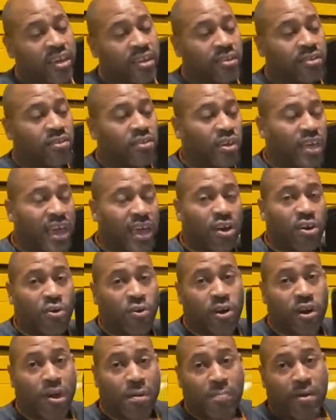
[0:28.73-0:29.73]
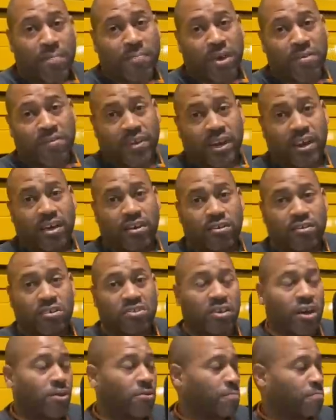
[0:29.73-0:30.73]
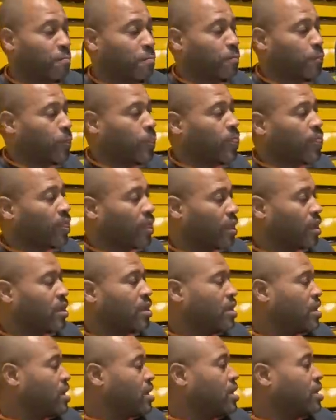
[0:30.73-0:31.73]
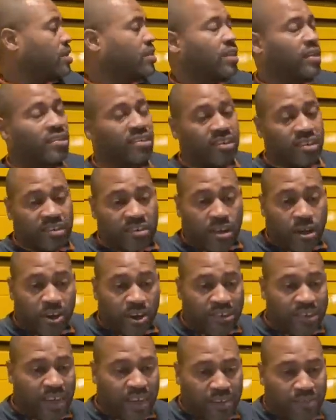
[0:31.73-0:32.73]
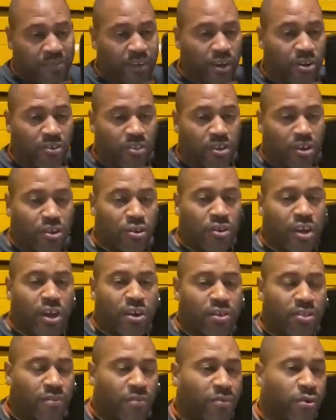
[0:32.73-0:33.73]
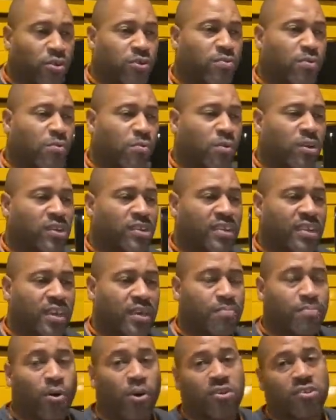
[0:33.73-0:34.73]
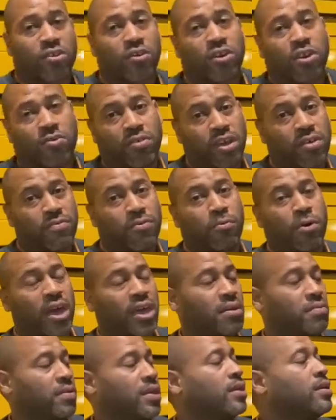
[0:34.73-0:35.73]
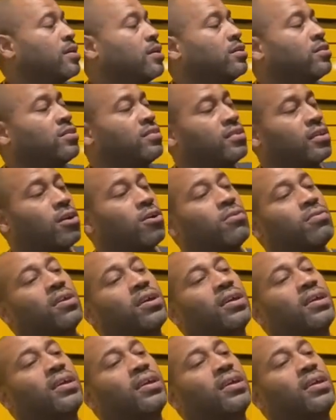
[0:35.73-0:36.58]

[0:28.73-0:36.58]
to get caught up on my videos. So this is our second video of the new year. The first one was the Boss Audio giveaway. So